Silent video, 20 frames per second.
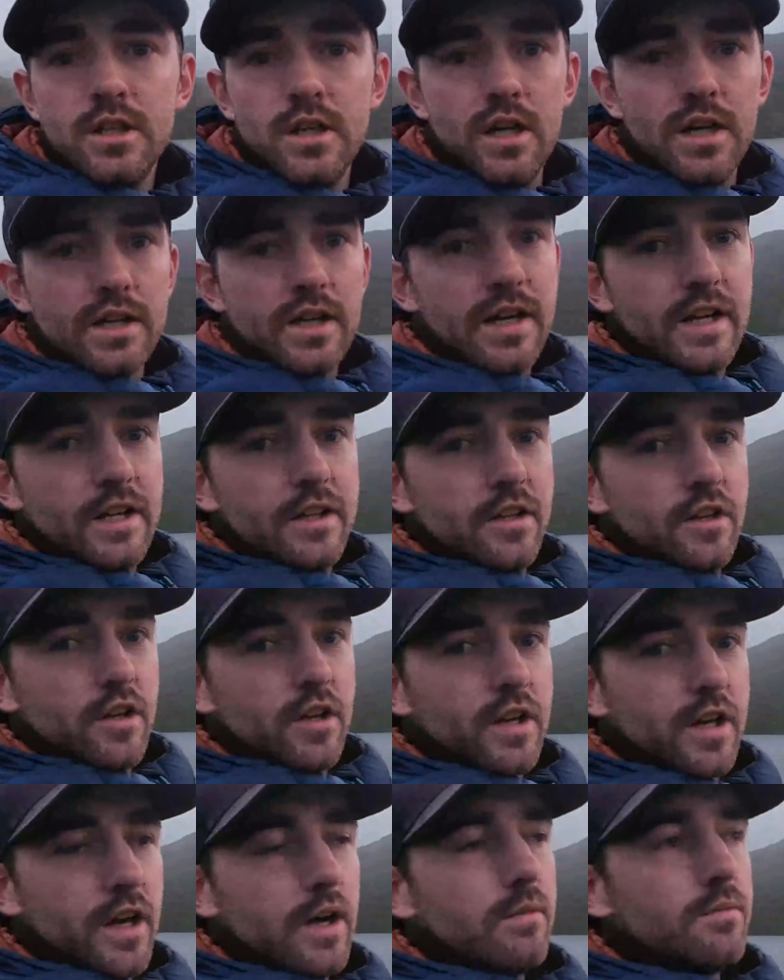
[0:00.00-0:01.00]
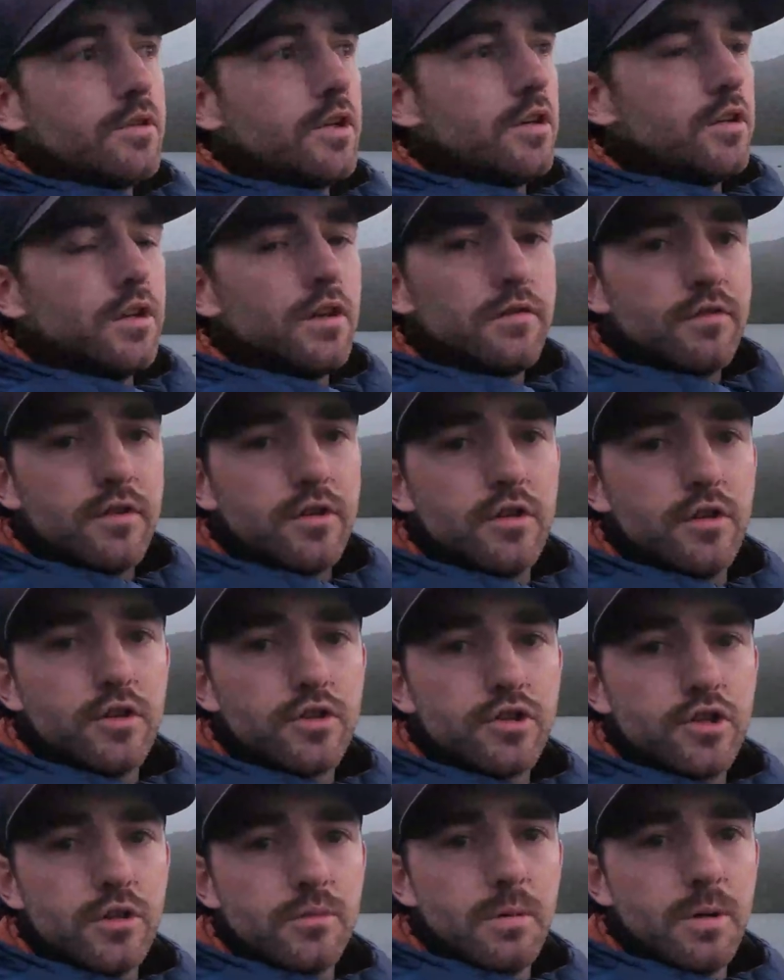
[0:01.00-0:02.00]
and getting another camp done for
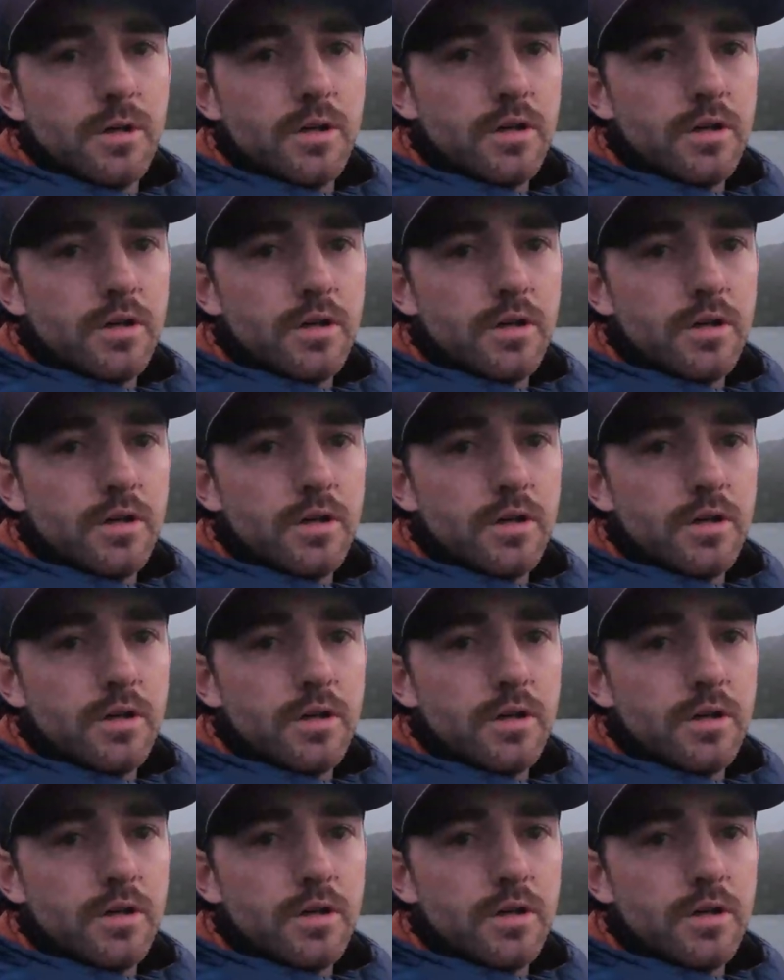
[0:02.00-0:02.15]
YouTube,